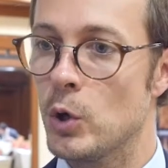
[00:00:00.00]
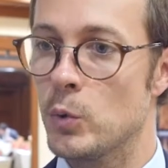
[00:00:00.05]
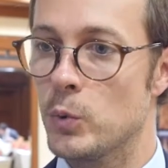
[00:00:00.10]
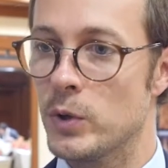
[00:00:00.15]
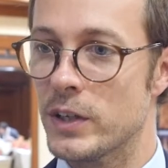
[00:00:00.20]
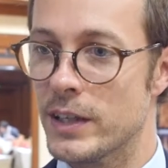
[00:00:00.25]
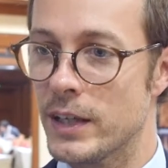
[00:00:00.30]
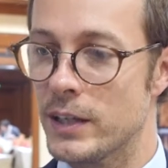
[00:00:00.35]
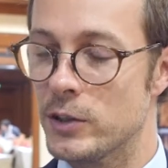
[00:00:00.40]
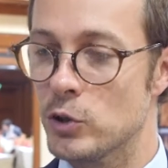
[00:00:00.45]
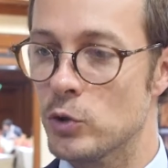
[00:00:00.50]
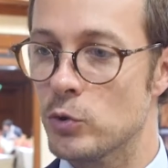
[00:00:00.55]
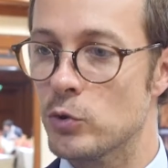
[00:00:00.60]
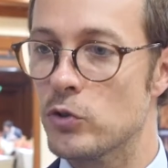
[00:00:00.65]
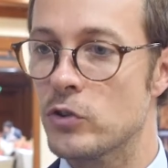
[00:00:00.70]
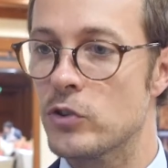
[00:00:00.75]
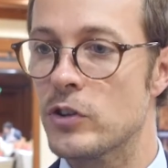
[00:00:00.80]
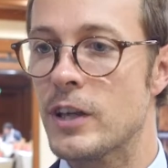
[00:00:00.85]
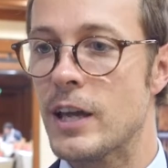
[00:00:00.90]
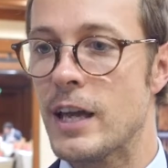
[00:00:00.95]
we can
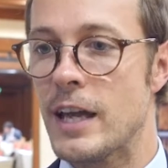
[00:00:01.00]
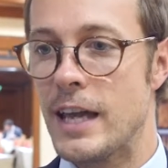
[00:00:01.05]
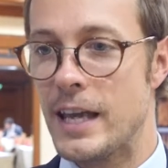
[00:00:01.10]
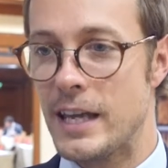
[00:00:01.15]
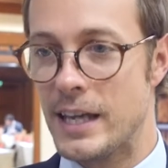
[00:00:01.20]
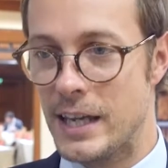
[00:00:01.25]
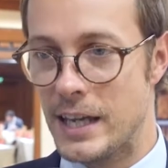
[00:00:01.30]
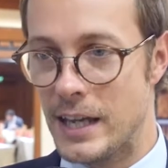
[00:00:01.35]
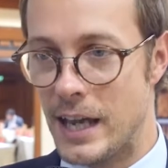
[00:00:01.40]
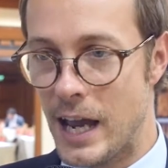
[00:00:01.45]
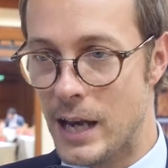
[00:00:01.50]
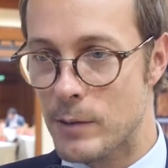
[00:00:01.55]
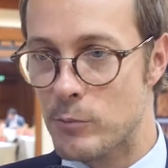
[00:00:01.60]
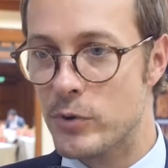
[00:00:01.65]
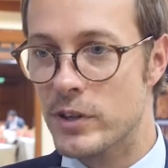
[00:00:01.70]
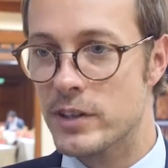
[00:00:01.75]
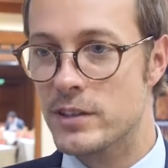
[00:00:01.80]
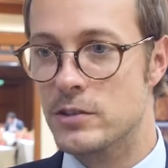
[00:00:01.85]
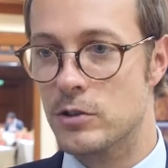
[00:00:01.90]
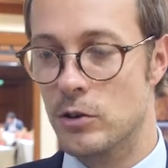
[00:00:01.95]
use
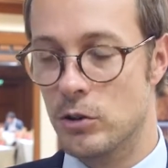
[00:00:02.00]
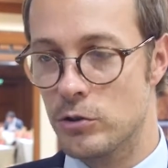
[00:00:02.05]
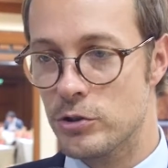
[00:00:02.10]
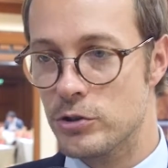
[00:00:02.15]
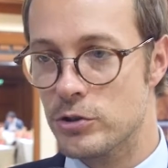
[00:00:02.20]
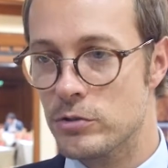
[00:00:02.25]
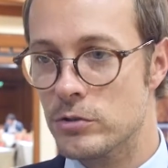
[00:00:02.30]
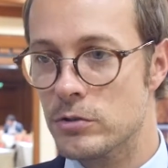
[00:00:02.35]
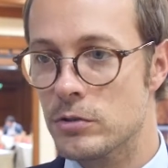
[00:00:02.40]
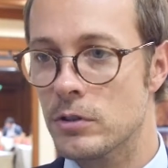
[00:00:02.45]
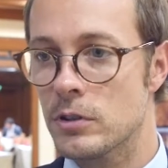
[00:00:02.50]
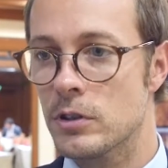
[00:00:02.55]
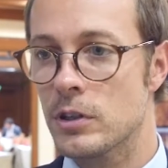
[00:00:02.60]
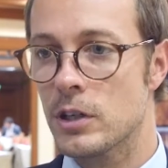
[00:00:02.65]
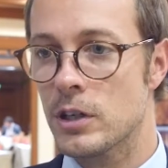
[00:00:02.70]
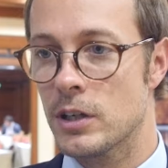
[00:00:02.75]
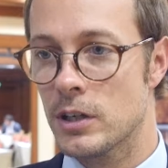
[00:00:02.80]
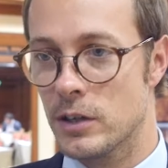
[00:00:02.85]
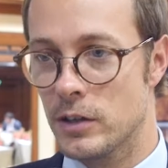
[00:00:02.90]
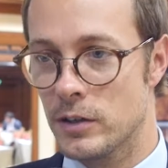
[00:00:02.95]
hybrid solution
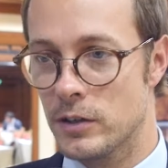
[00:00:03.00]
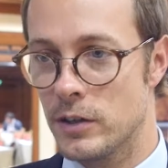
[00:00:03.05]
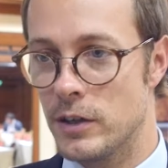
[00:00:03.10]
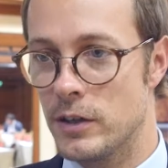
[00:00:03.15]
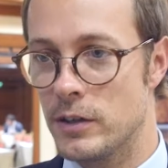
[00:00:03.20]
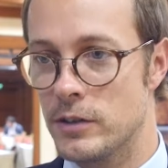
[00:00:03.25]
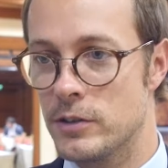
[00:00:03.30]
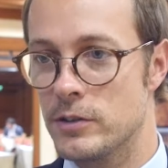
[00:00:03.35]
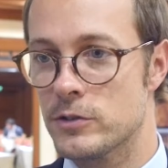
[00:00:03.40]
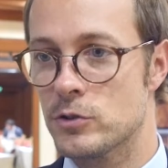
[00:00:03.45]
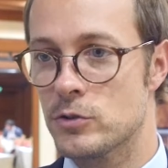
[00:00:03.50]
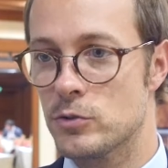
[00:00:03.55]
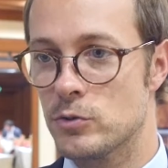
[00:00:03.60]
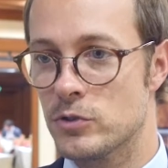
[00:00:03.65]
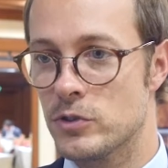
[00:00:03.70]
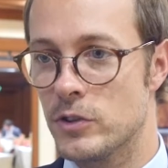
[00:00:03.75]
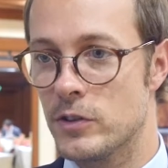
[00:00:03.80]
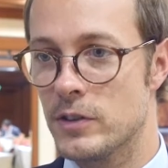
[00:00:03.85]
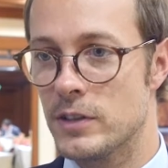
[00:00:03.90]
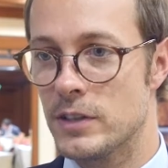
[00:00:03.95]

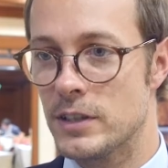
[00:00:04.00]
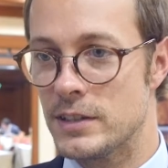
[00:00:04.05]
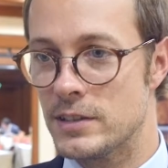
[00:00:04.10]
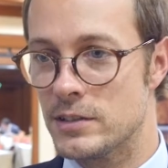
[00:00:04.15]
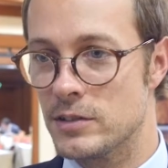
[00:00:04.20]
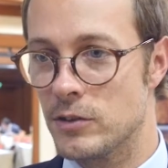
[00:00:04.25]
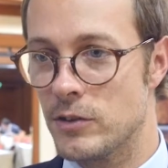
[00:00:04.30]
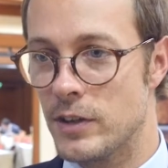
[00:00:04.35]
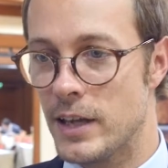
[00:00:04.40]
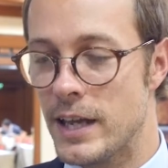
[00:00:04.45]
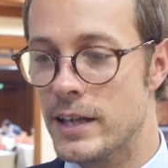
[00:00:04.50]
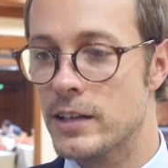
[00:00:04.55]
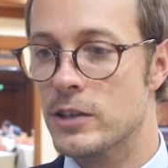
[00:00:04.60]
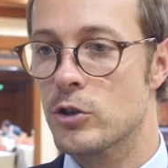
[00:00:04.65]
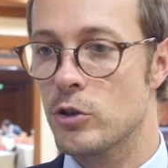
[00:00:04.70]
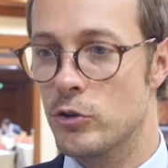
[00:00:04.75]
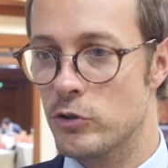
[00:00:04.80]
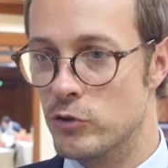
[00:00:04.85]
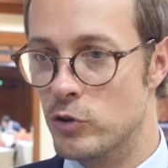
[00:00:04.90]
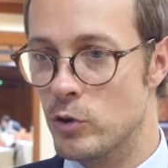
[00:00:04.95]
in the end
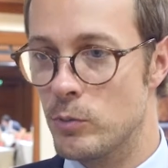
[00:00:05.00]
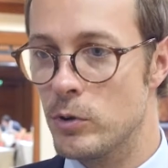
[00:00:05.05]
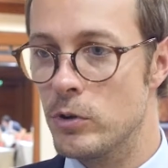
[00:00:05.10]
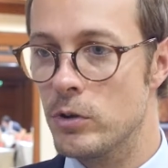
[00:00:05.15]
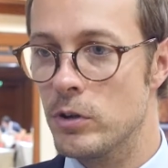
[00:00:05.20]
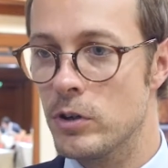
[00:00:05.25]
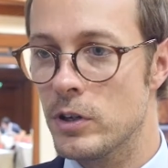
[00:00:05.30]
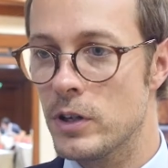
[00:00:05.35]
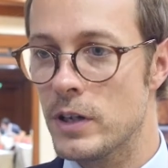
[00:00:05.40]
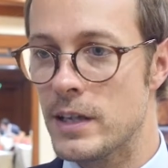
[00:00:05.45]
customer.